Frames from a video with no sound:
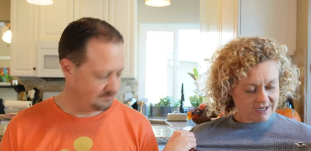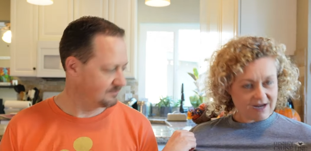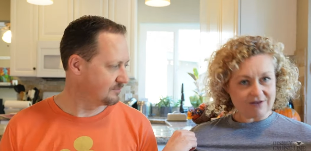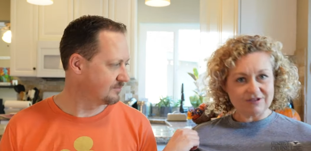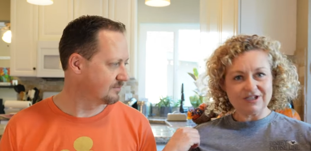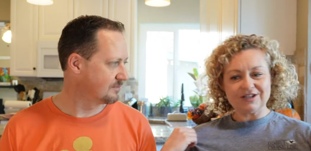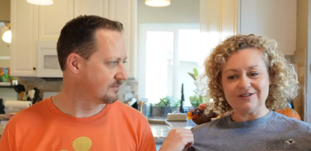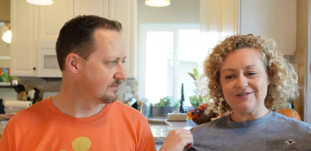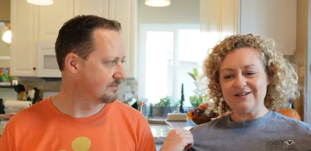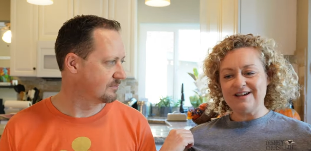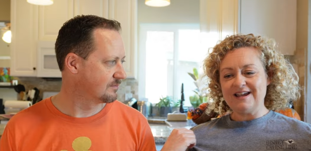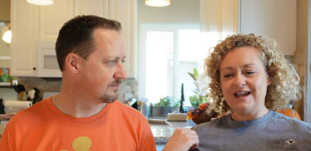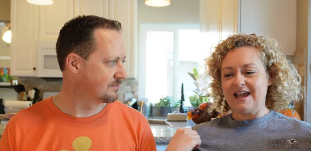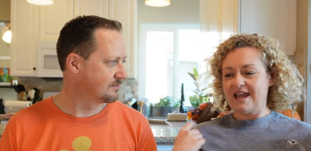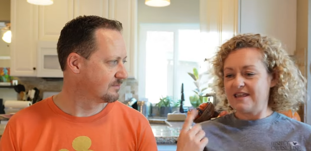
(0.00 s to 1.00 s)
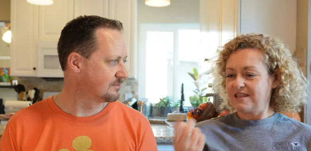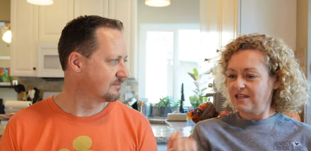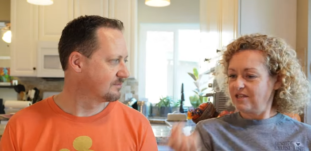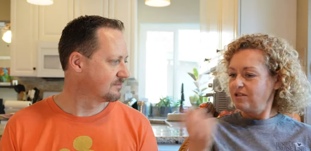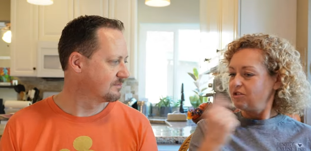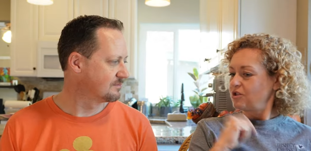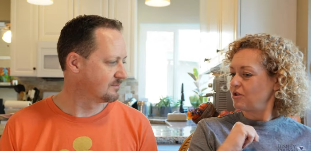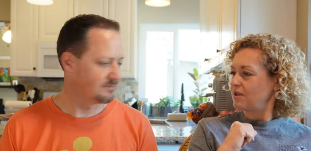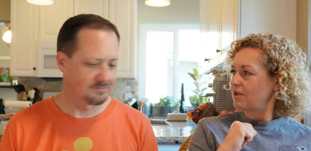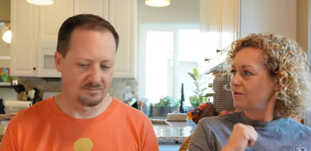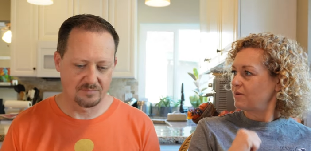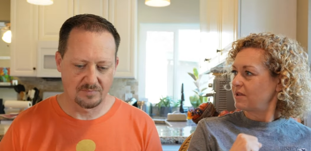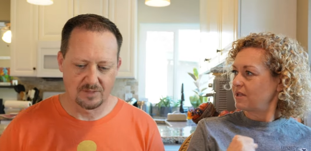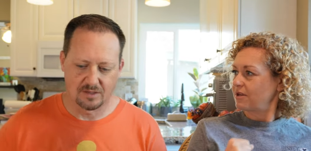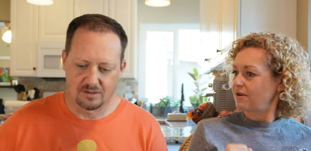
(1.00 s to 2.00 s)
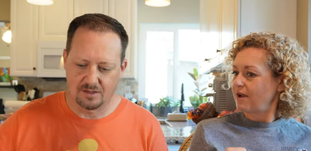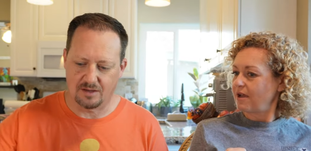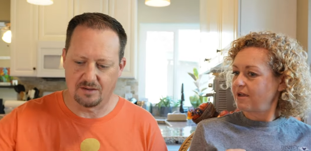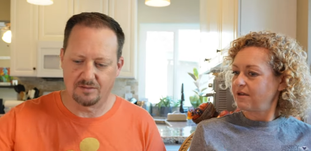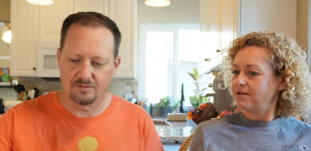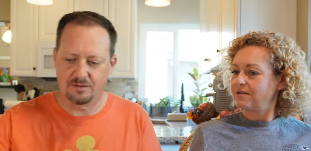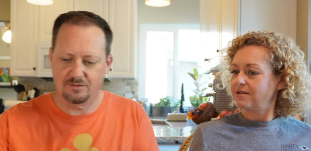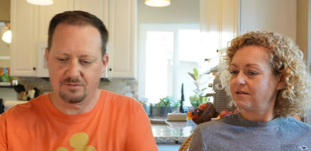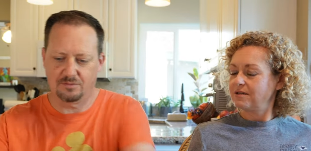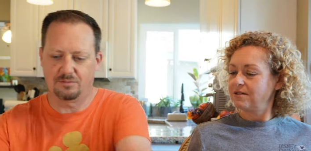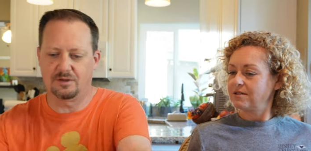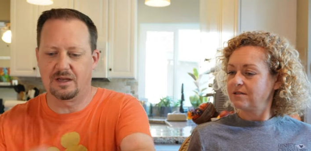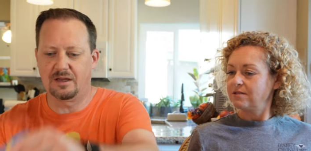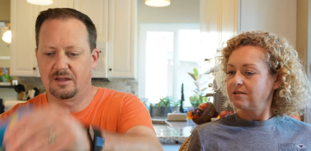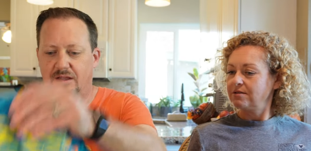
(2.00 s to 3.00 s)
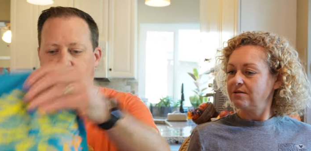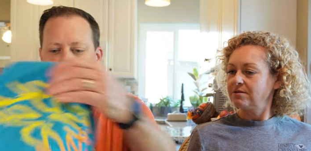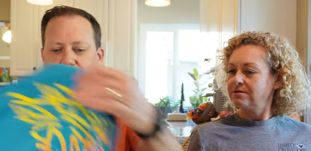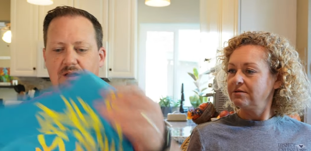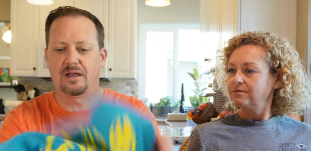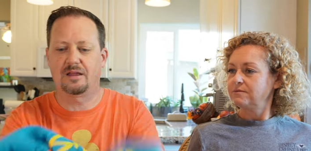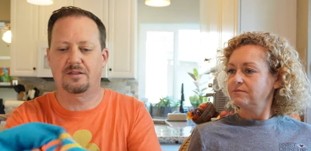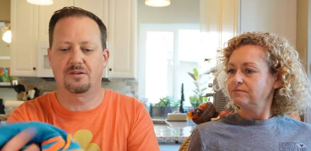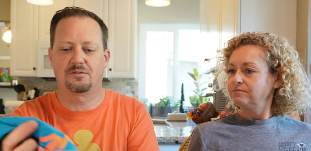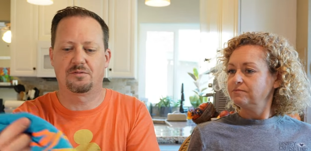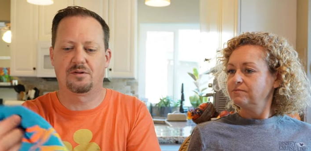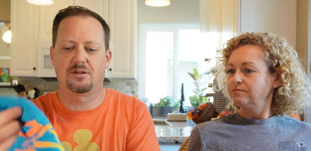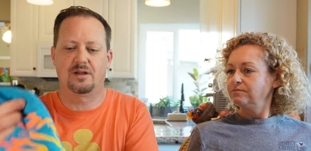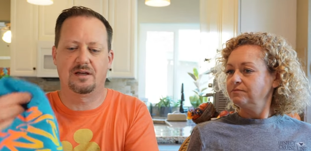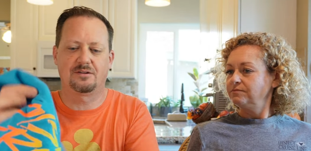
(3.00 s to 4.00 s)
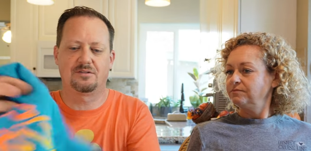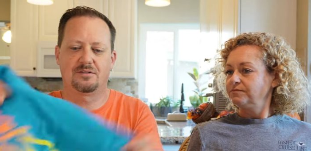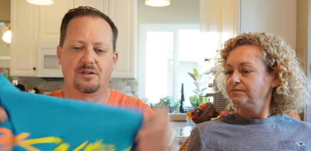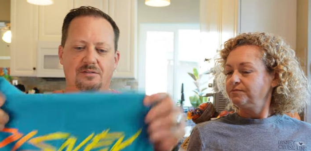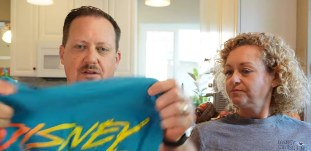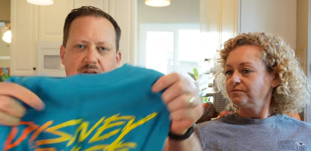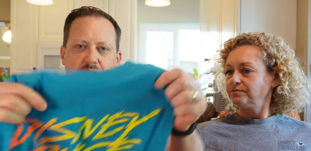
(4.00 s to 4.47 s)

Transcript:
Speaker 1: now too. And then show the other one that you
Speaker 2: got. Yeah, this is one I like. I like this one a lot. Just love the